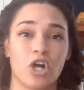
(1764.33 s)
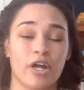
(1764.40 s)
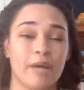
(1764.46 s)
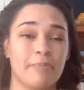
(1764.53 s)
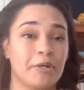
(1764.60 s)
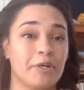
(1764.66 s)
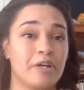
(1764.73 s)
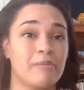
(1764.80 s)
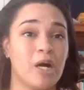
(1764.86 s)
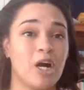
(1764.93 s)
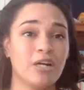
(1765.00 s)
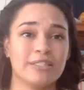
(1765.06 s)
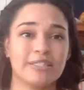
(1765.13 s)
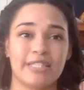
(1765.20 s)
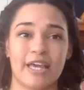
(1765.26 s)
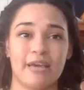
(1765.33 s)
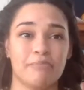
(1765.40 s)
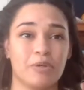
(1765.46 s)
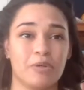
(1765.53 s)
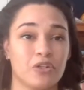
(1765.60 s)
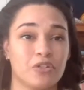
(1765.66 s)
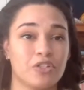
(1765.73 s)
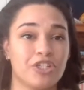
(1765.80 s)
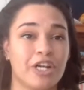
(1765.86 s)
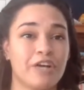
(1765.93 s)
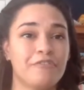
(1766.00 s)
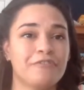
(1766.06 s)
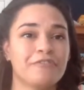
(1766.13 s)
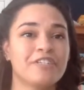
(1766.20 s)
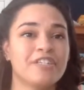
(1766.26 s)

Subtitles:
all get put in a box and put on the shelf.